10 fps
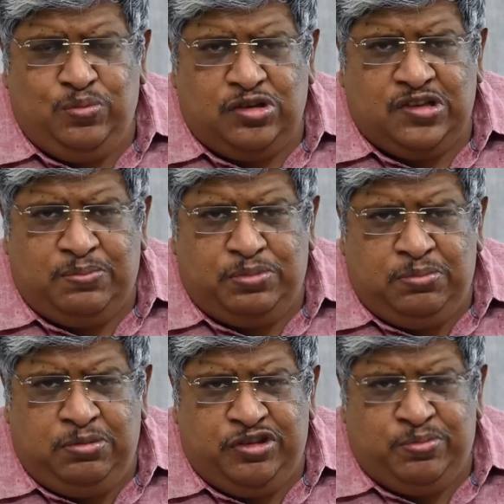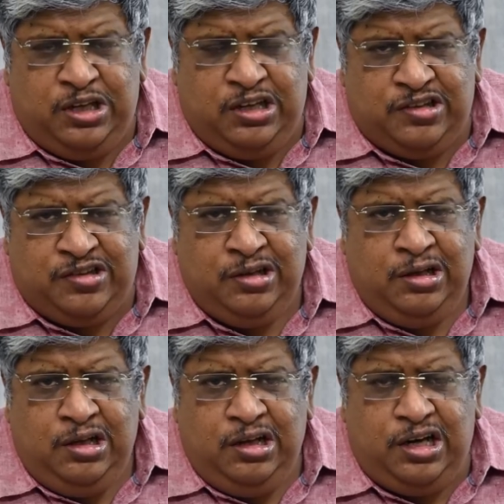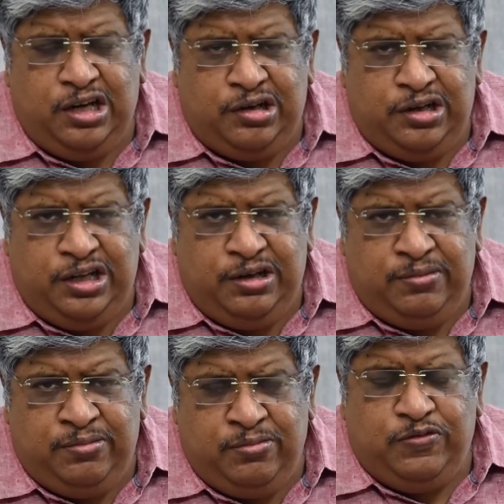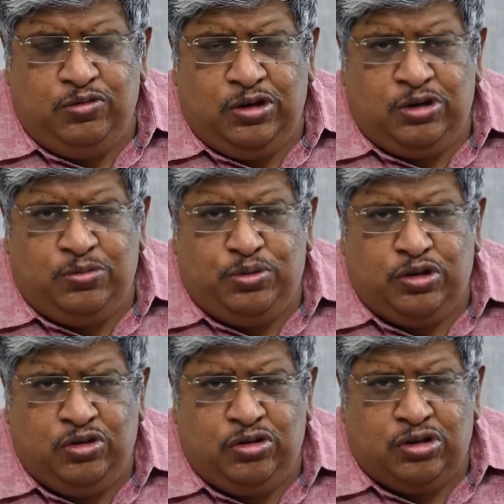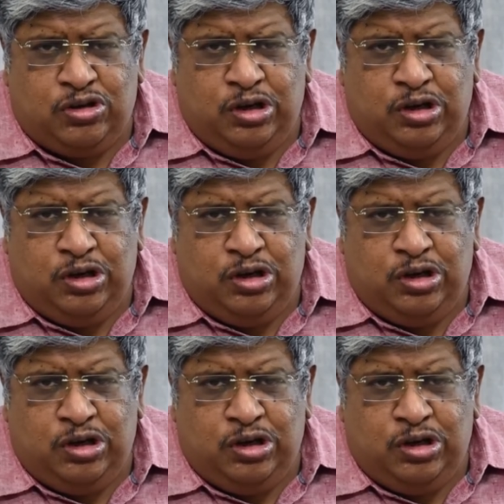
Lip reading: books are published by us and are ready. If you want to procure a